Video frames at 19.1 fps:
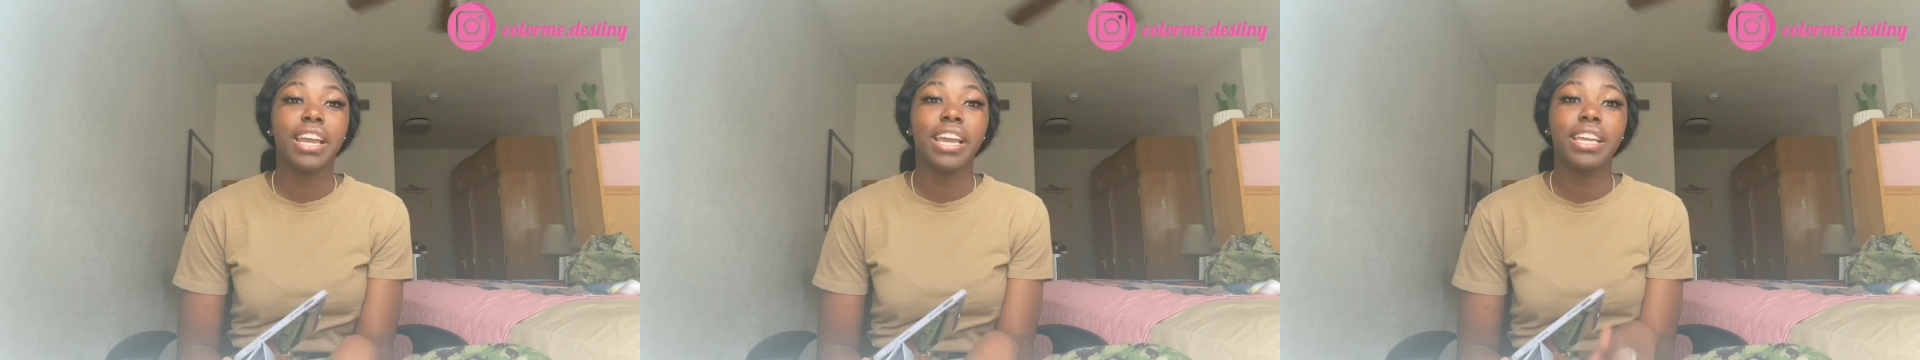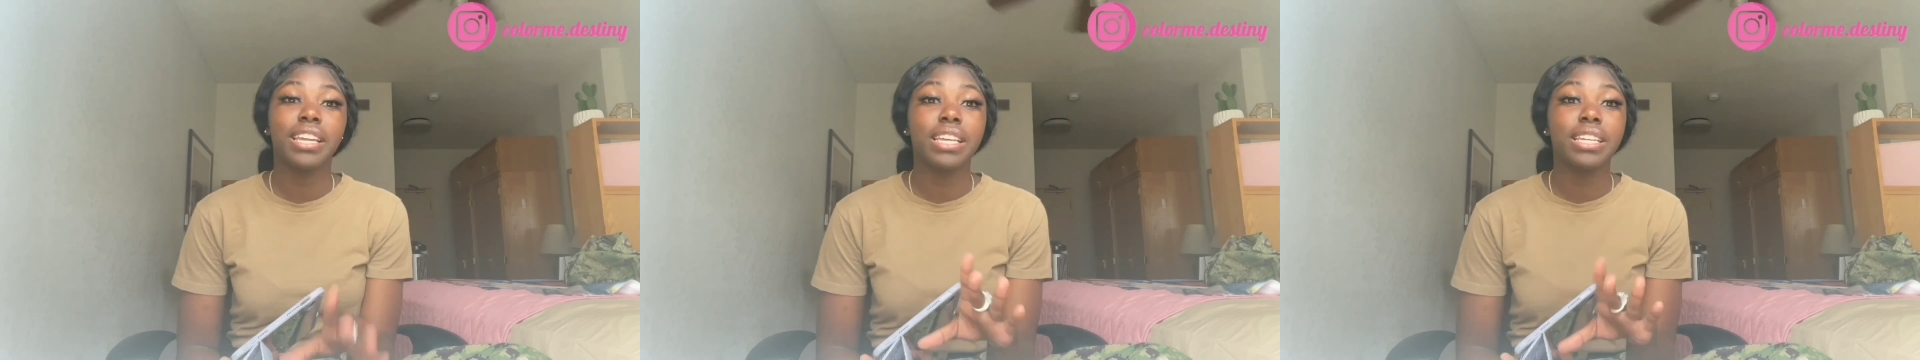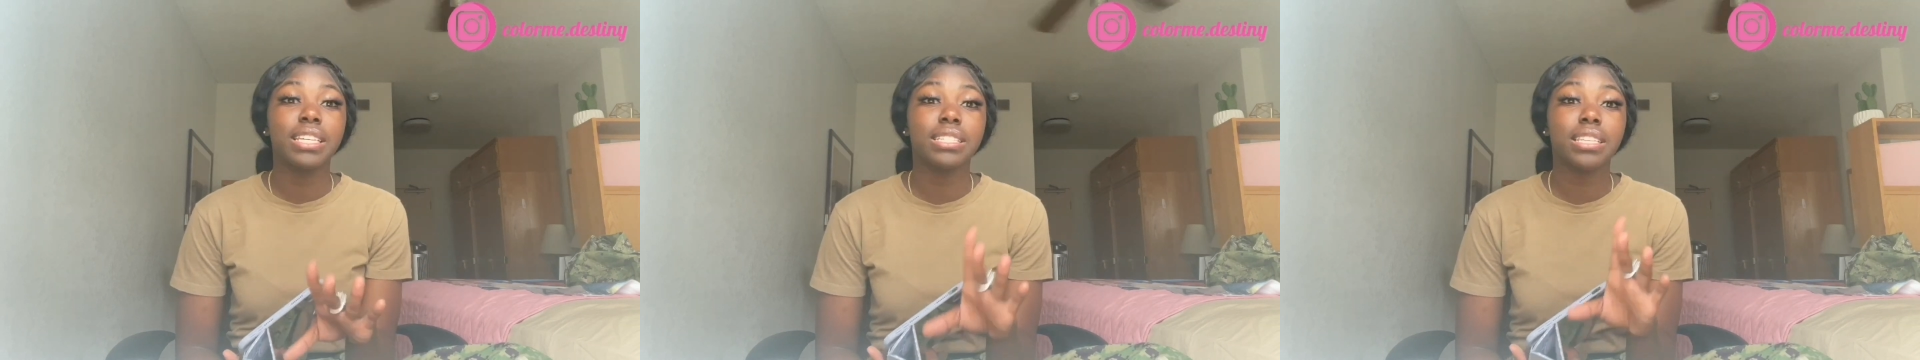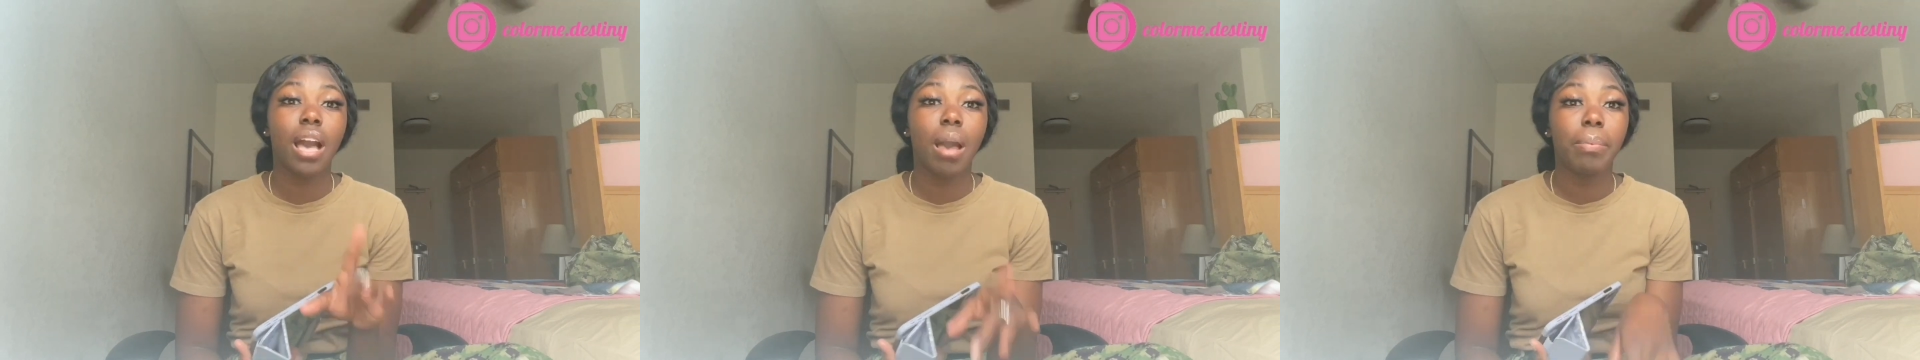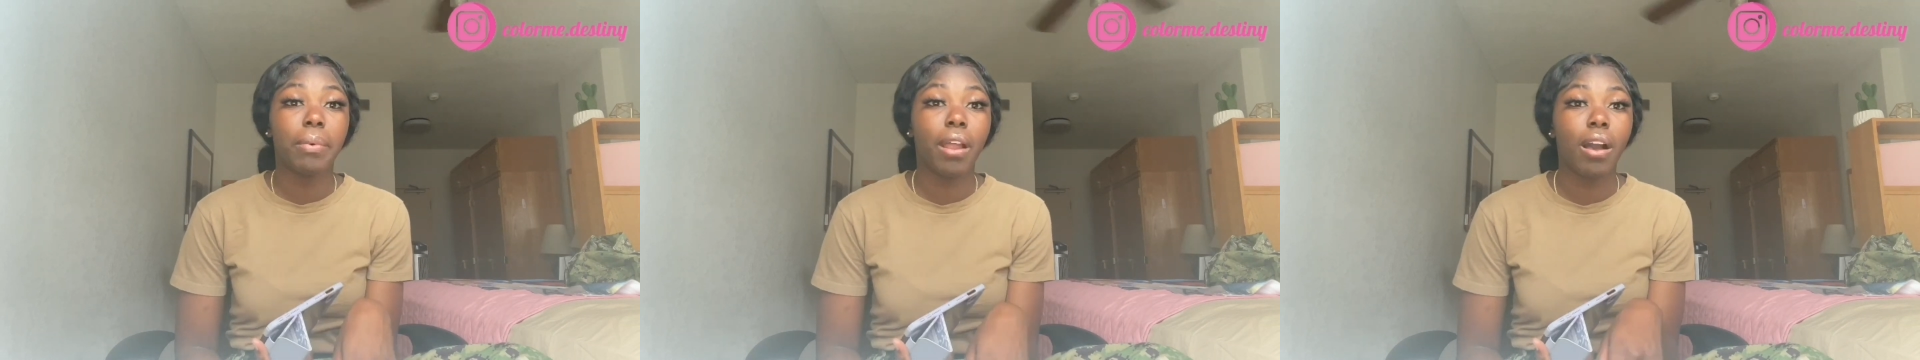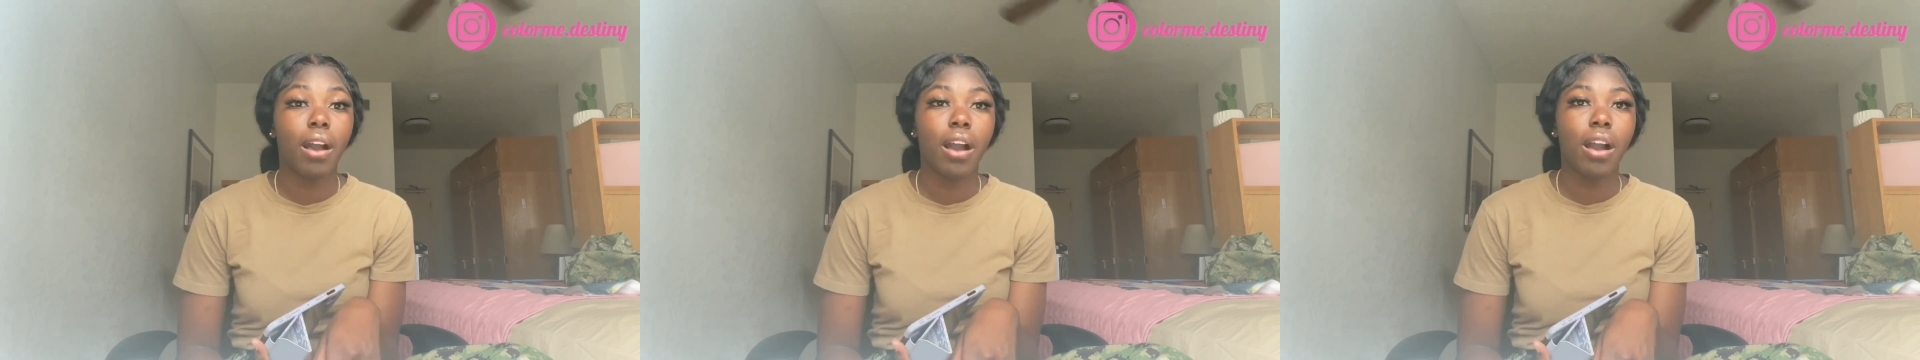And then to top
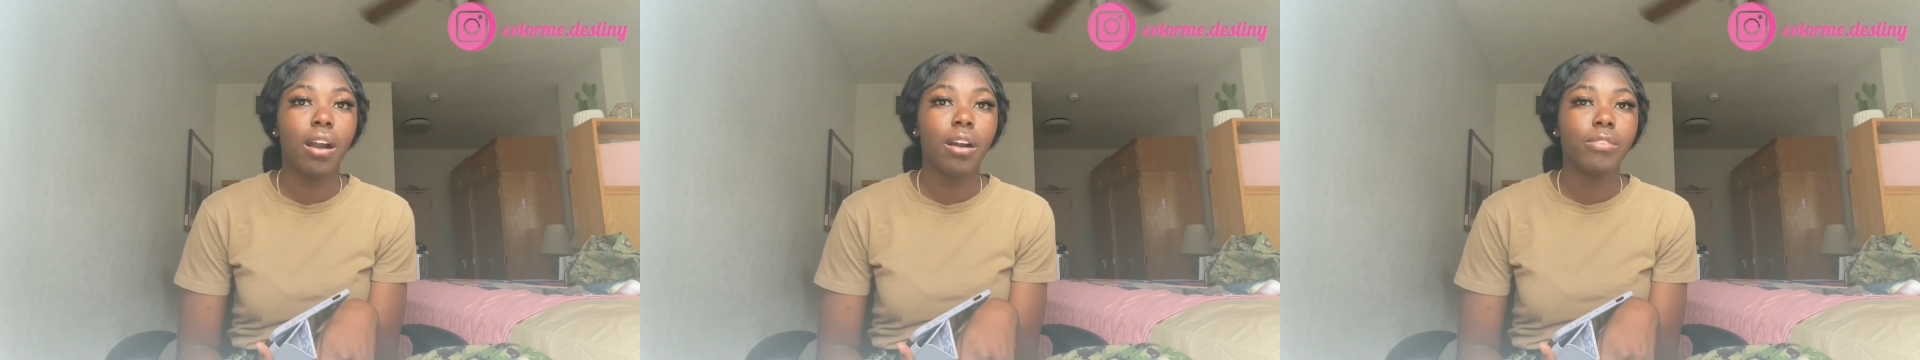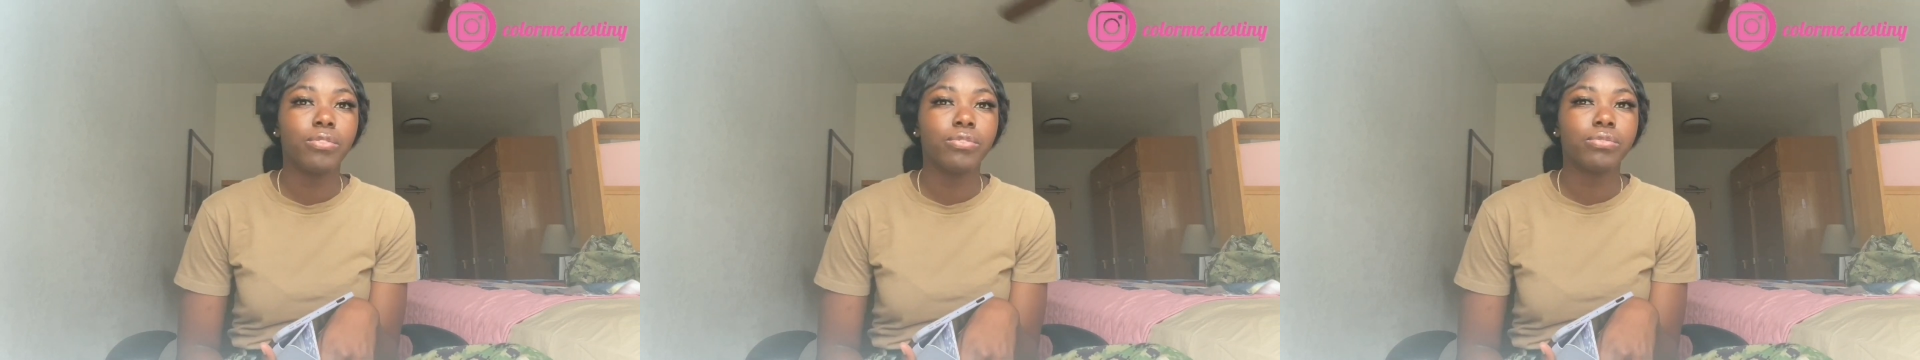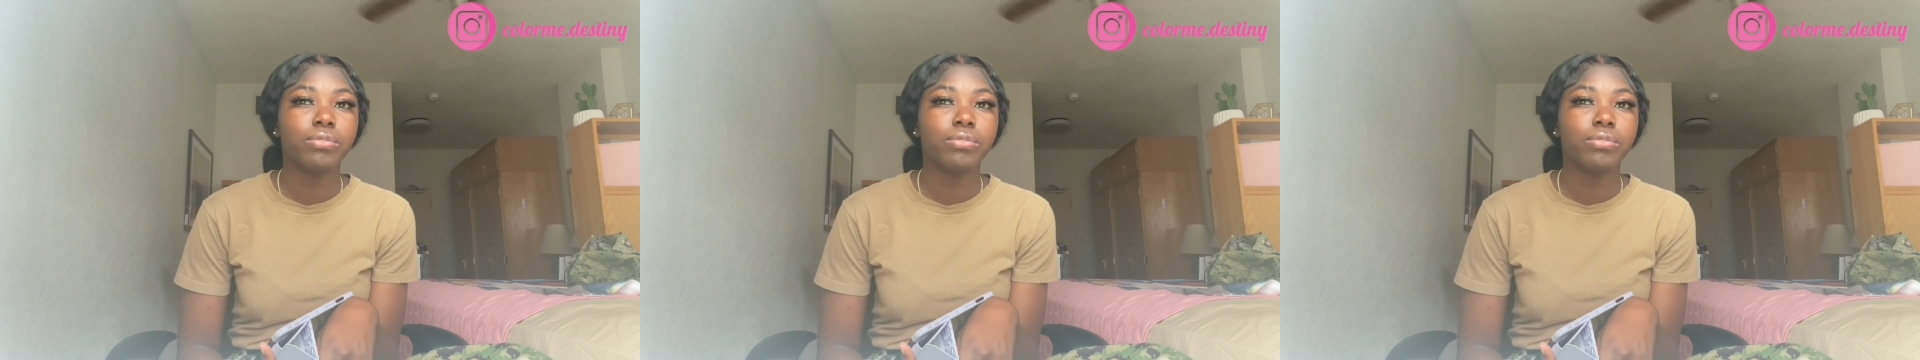it off,